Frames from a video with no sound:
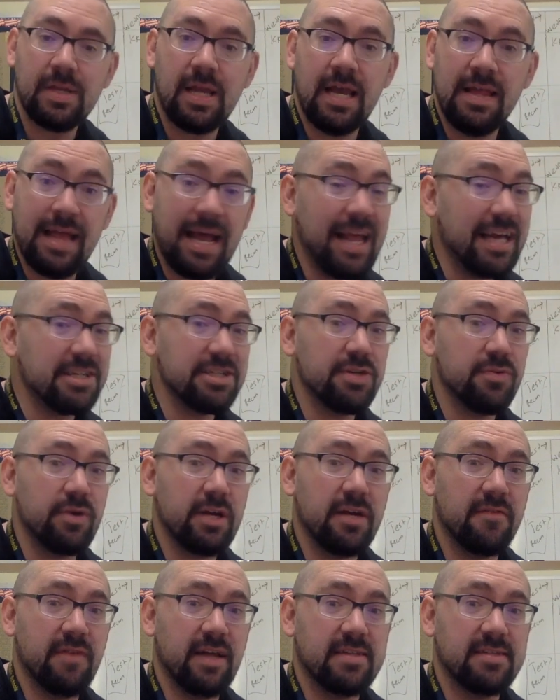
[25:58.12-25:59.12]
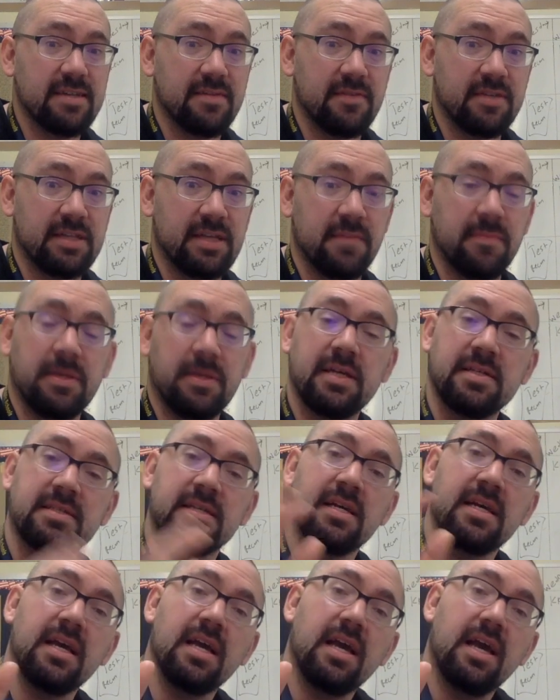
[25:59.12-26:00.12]
And that actually reinvents everything because
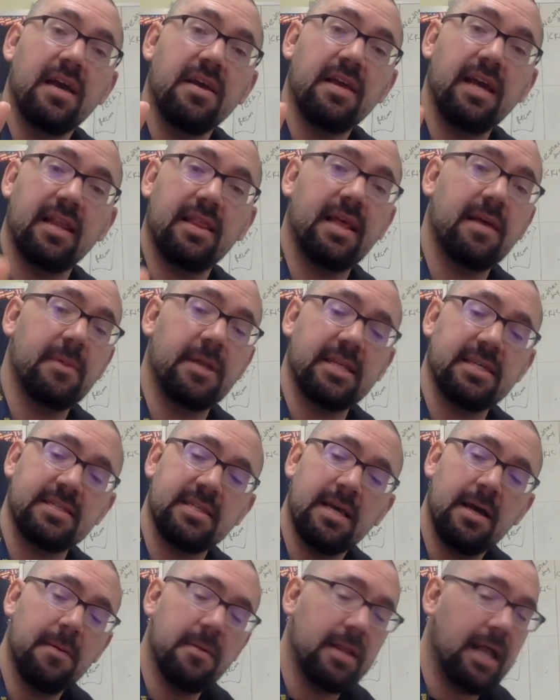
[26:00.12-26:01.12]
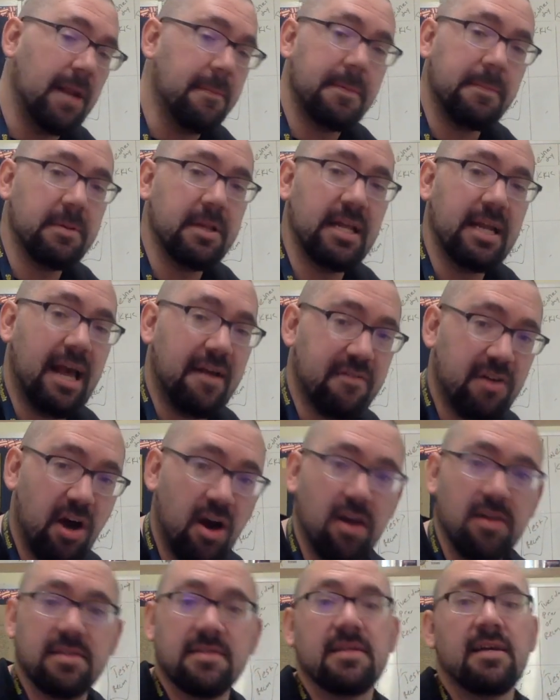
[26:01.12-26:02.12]
you got to think about this. A lot of people didn't have
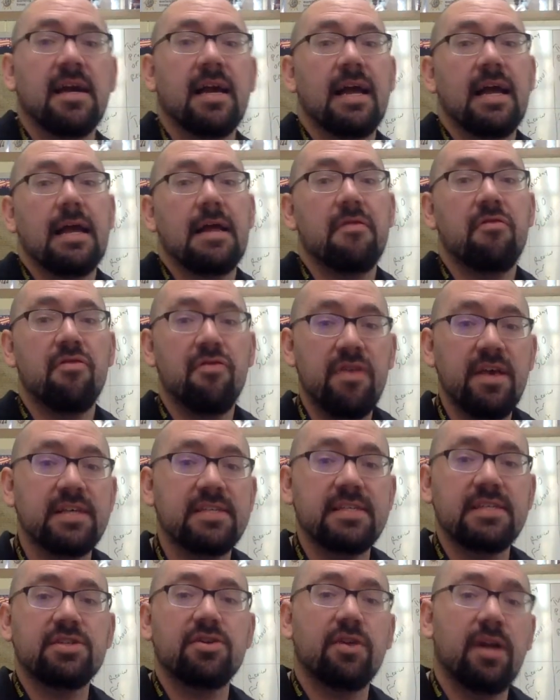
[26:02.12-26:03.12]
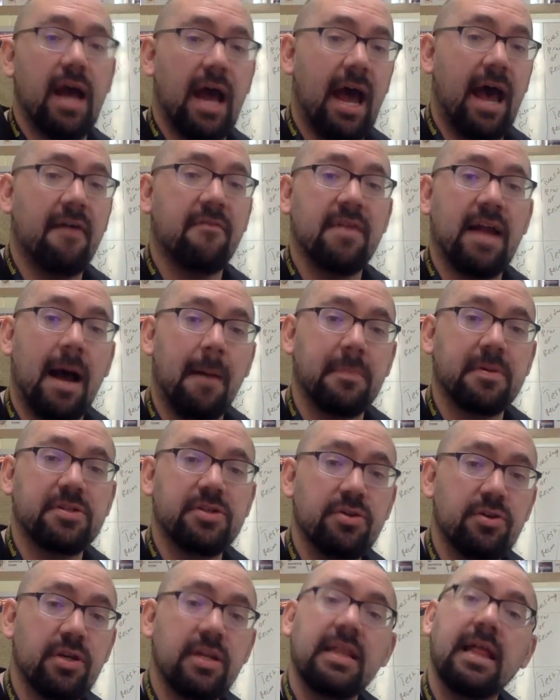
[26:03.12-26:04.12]
cars. This is going to have an opportunity